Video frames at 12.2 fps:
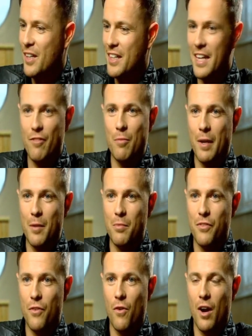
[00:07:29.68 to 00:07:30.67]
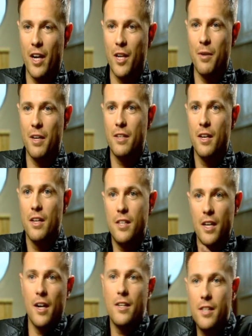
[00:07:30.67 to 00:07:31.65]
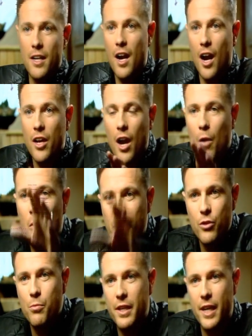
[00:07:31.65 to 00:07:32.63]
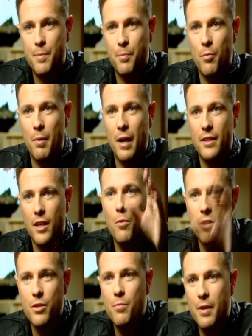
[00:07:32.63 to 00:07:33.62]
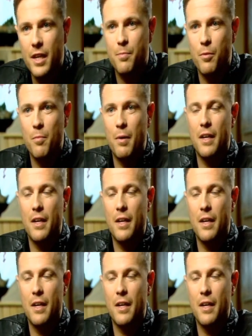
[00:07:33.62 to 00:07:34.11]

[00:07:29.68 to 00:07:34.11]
I'd never met him before, and he went, stay there, stay there, I, I want you in my next pub band, I want you in my next pub